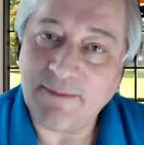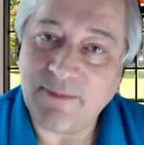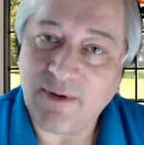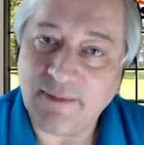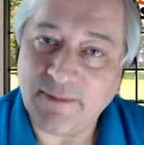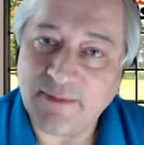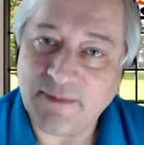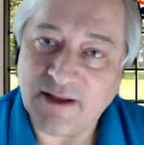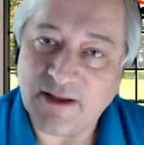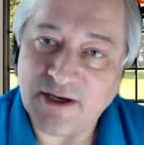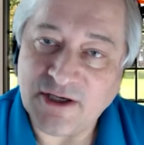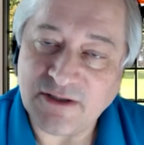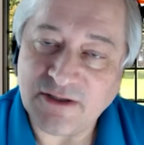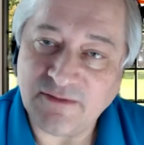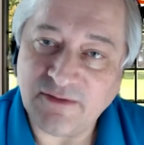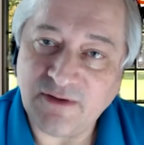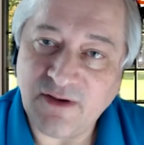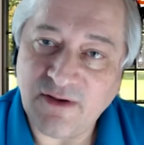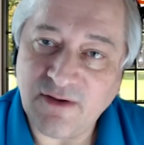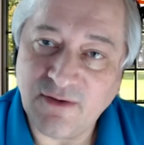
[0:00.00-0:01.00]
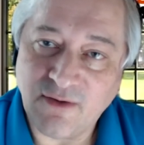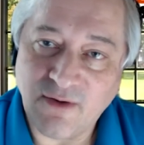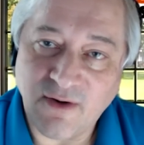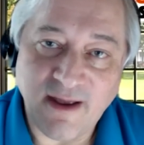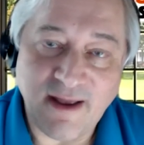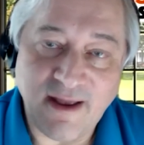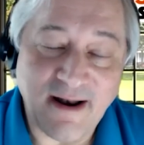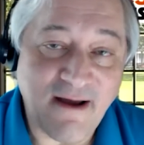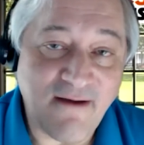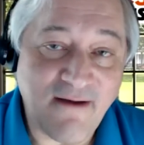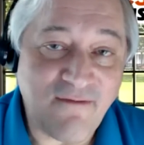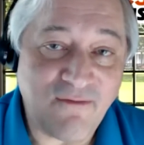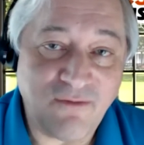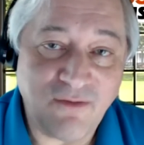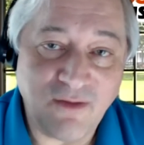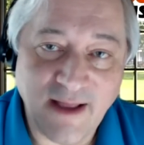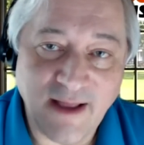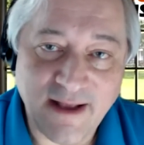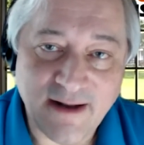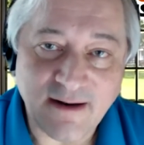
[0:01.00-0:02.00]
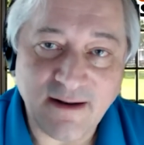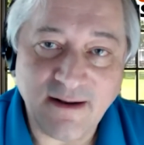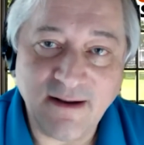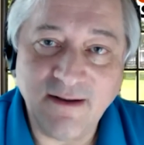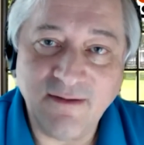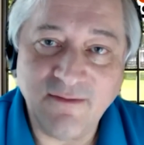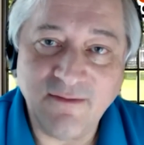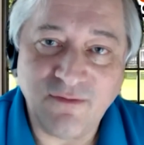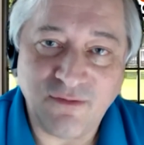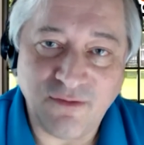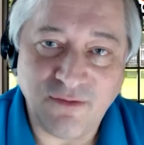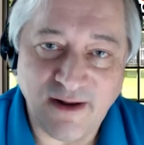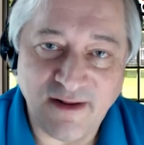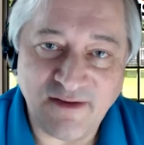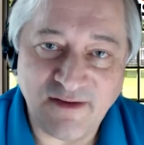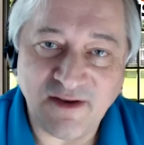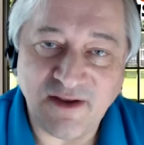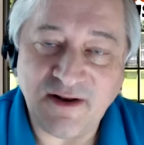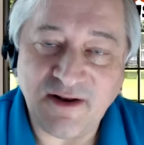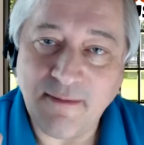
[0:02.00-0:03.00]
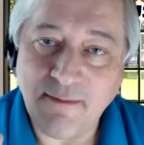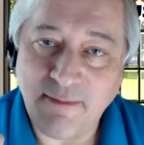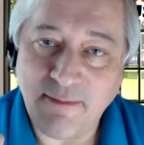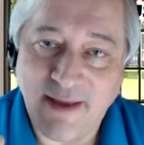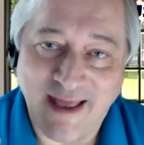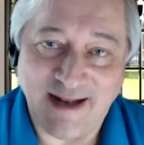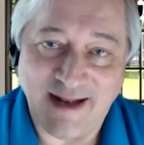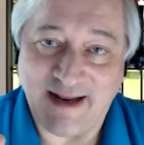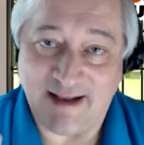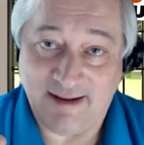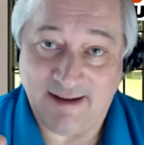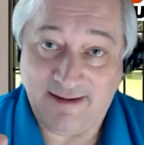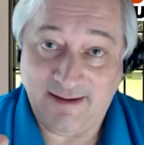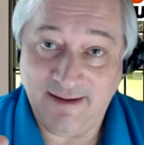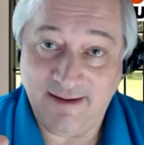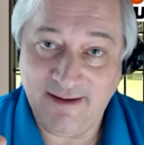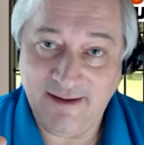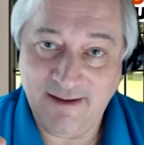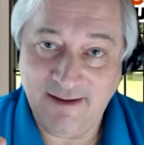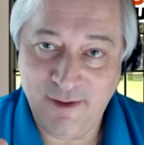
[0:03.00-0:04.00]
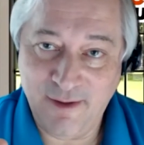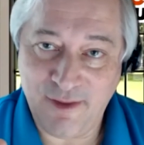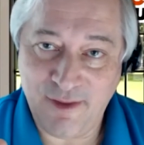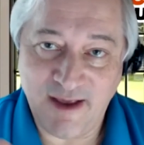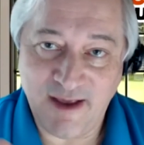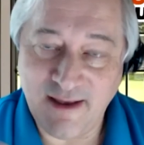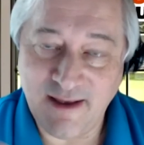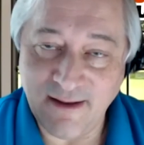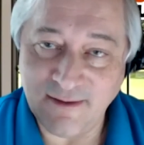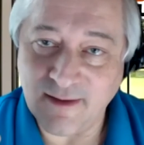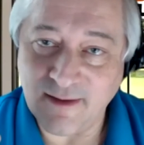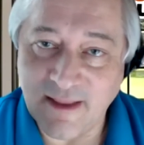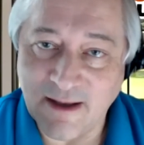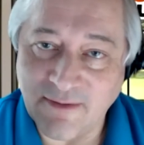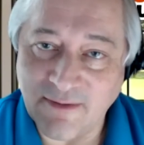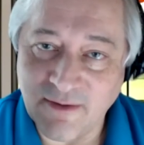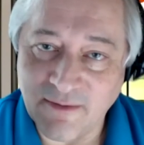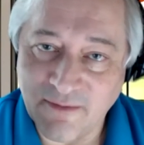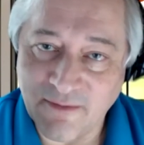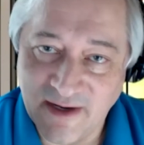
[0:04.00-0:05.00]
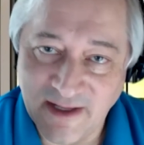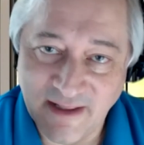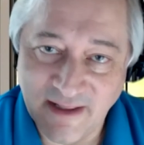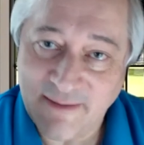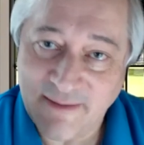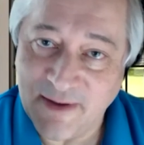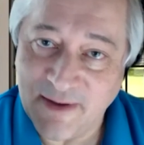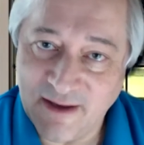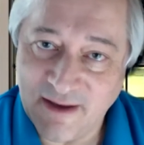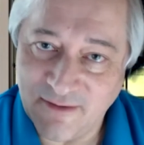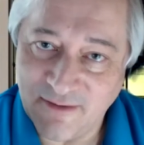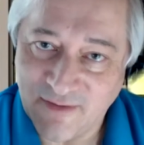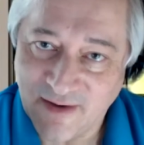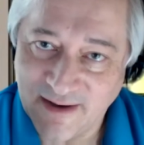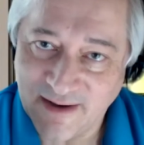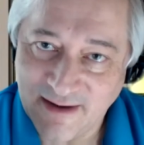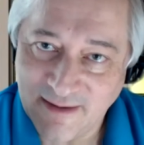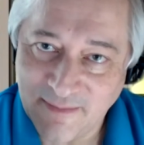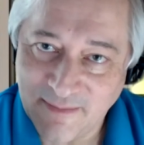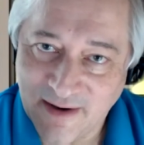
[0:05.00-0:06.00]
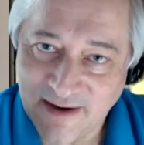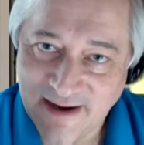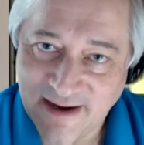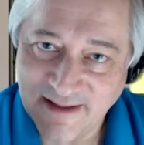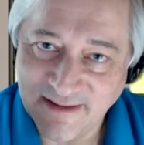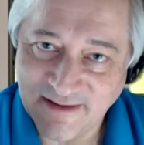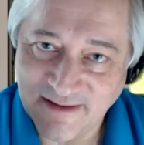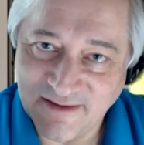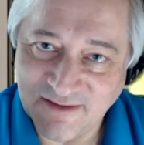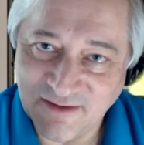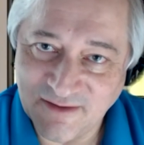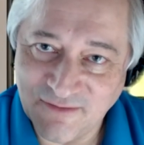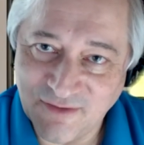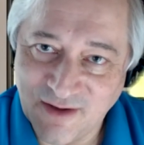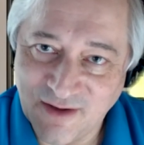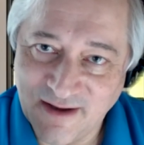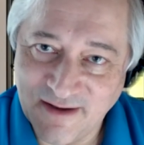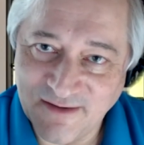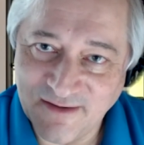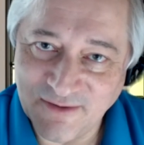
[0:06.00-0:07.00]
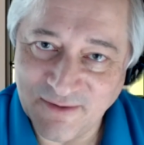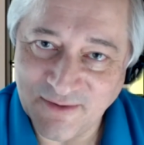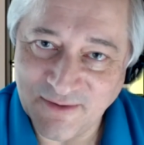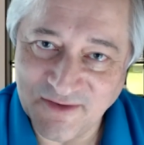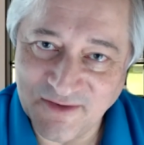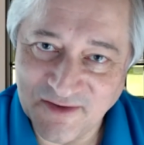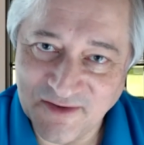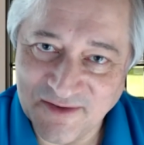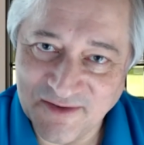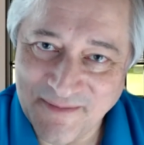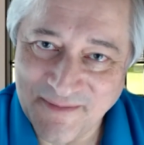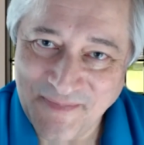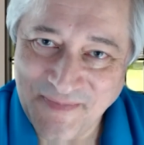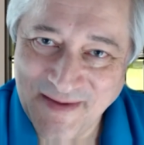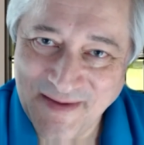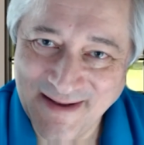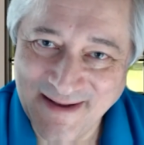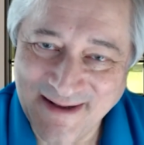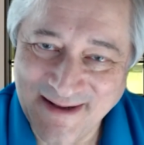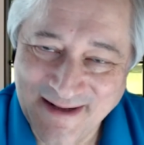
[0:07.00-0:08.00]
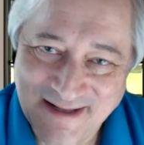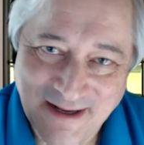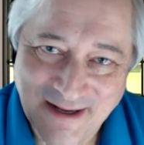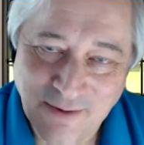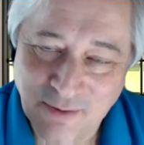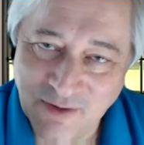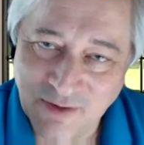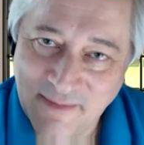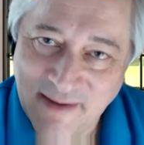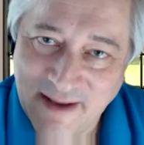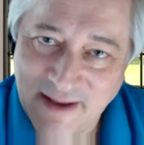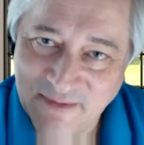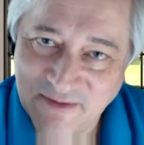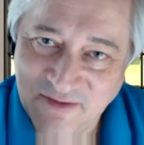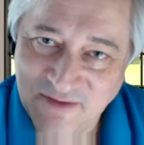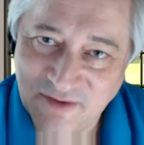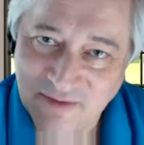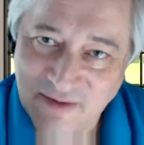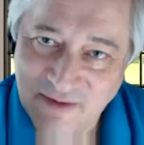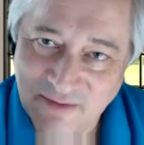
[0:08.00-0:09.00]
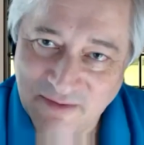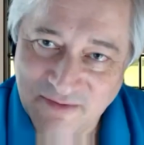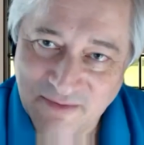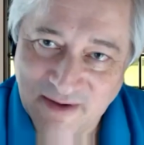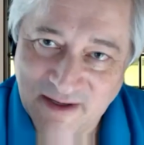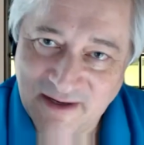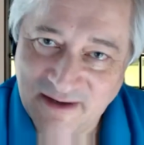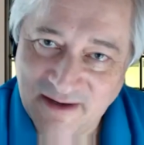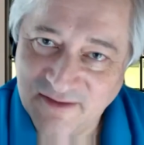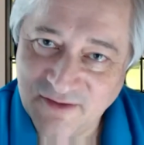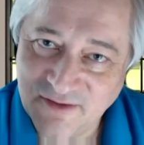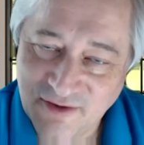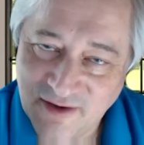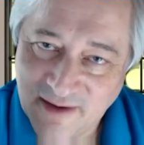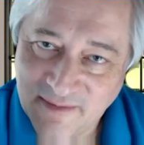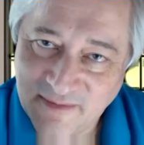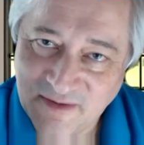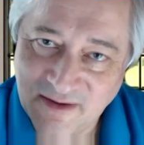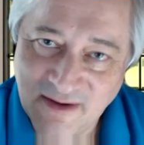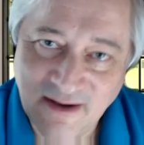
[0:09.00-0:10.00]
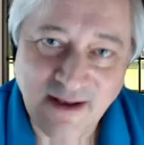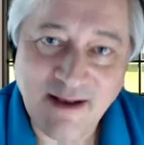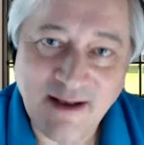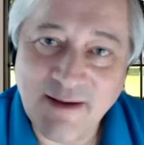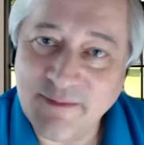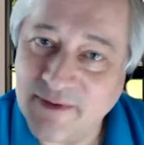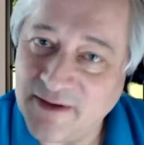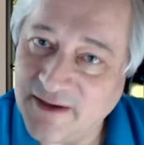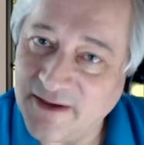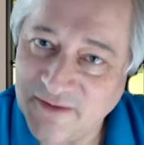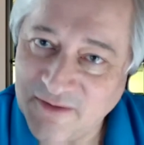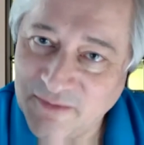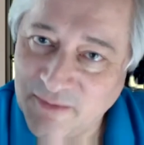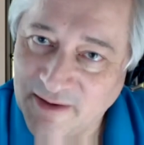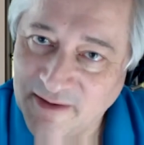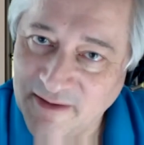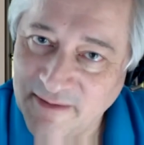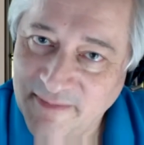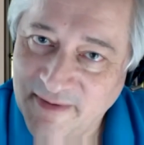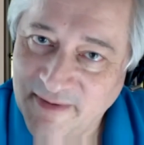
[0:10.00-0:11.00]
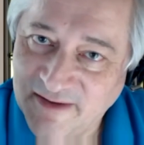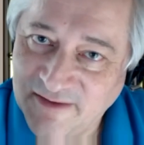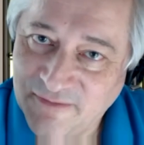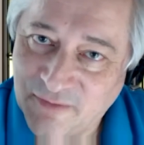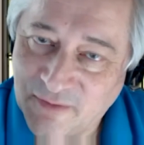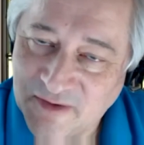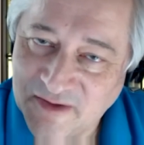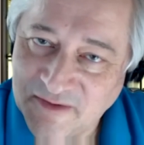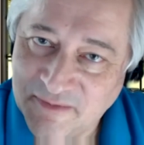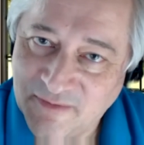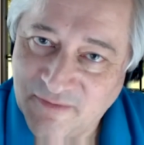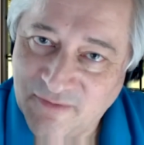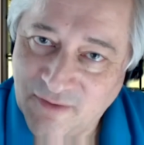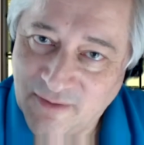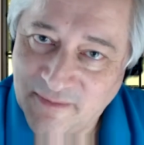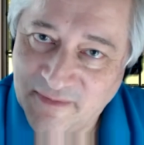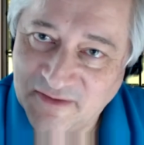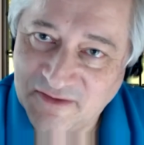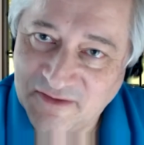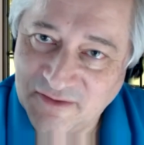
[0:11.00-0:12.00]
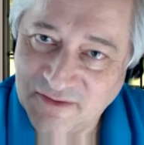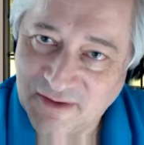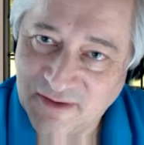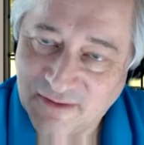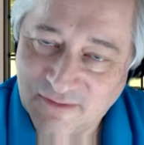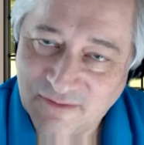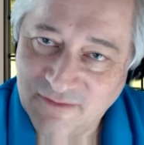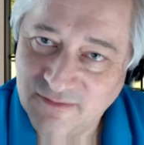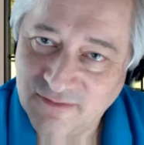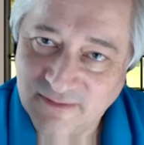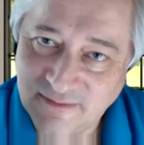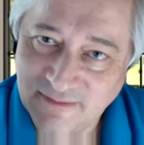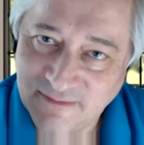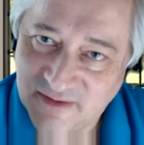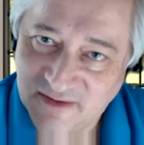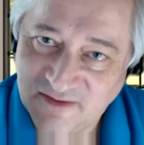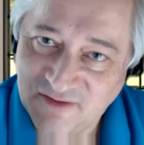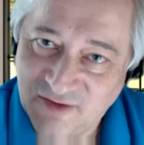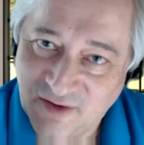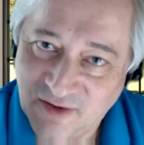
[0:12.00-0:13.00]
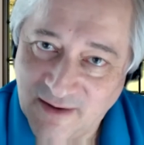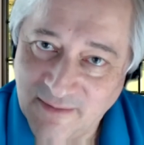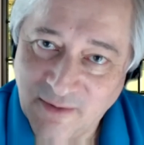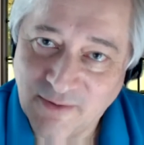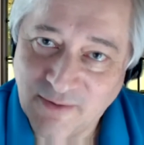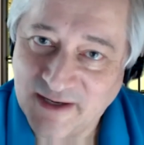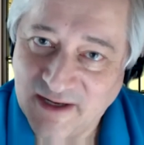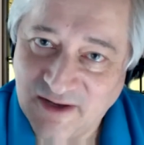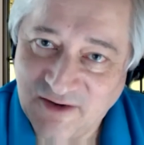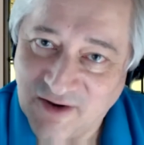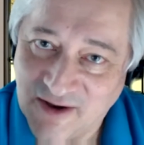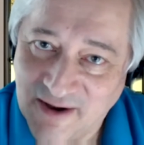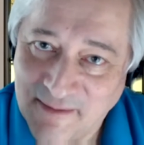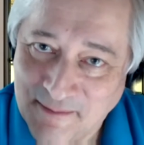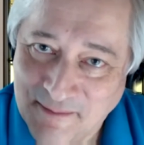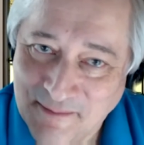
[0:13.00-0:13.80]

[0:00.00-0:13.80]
population in New York in a flat, frenzied panic, thinking that they were really being invaded by aliens and flying saucers. Now, all the man was doing was reading a script, but he was one of the best voice performers of this time or any time.